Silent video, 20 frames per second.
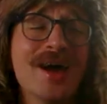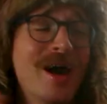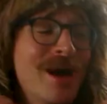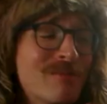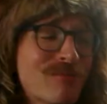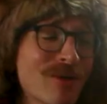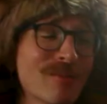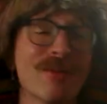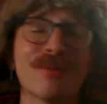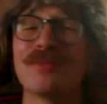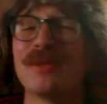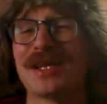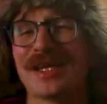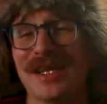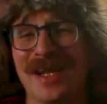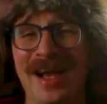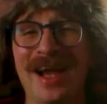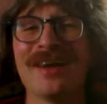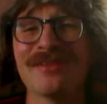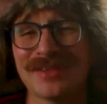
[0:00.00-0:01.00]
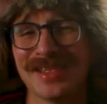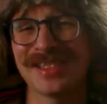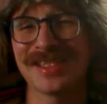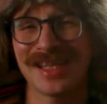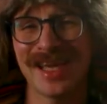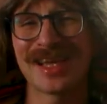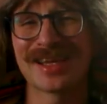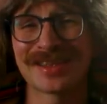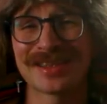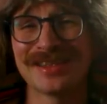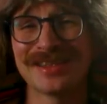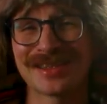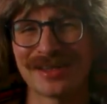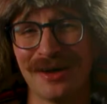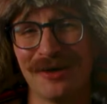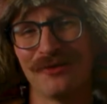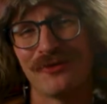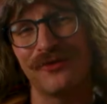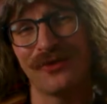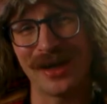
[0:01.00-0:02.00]
I'm probably going to have to take this
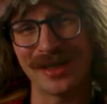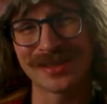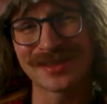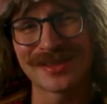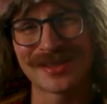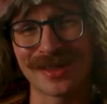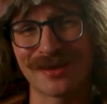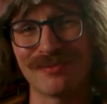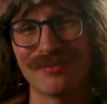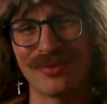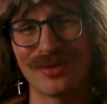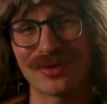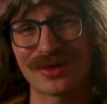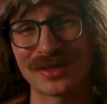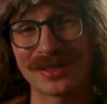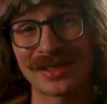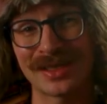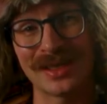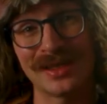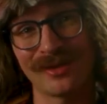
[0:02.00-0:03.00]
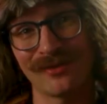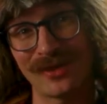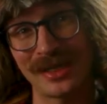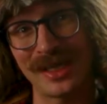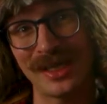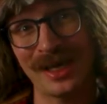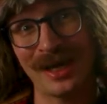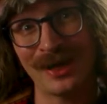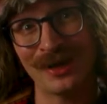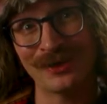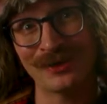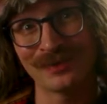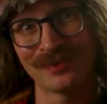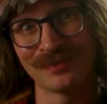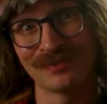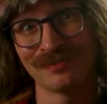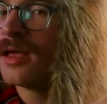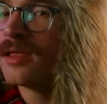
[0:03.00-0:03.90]
off at some point in the video.